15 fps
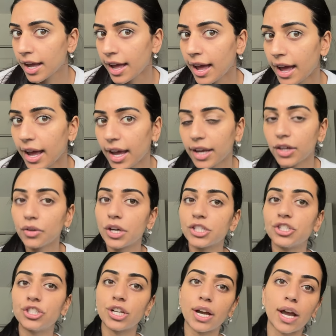and you guys
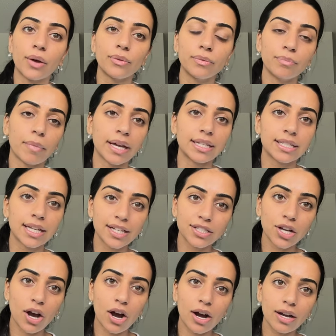should check out my
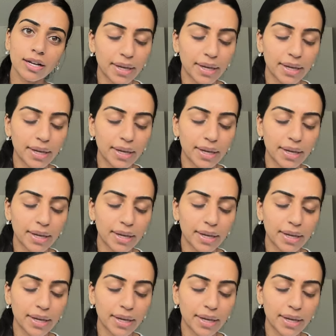TikTok.